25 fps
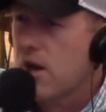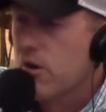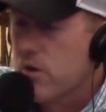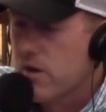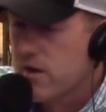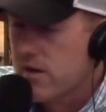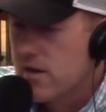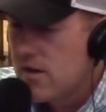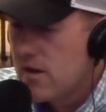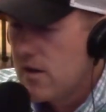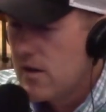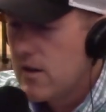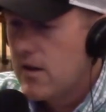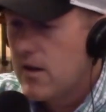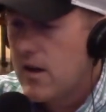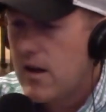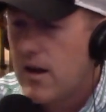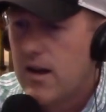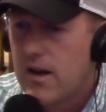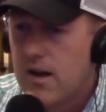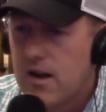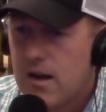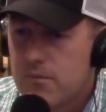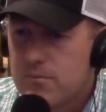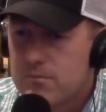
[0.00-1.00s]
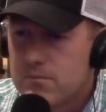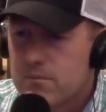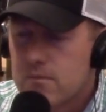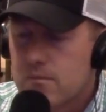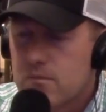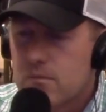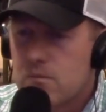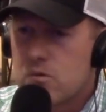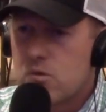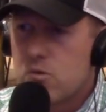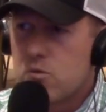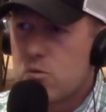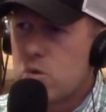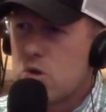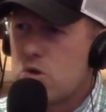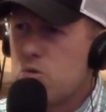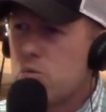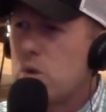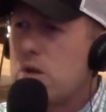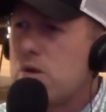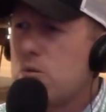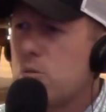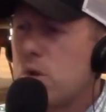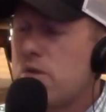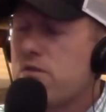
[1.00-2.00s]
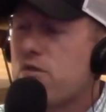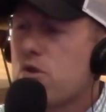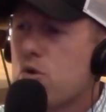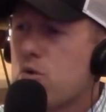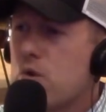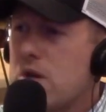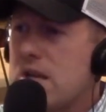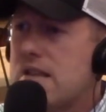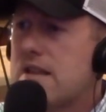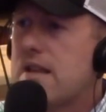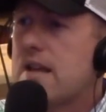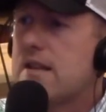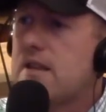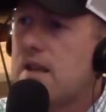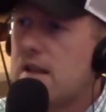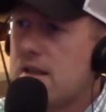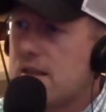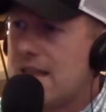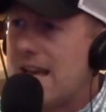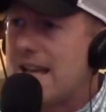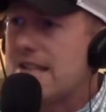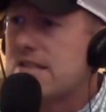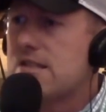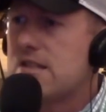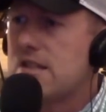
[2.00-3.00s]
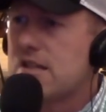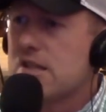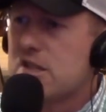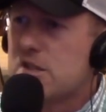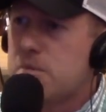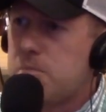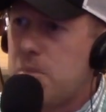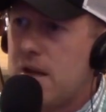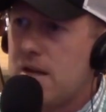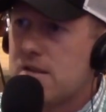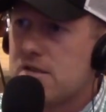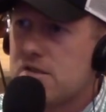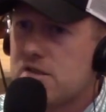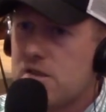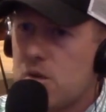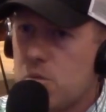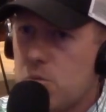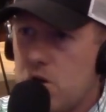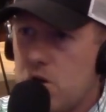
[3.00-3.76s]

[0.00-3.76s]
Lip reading: it. We've agreed that that's an expense that we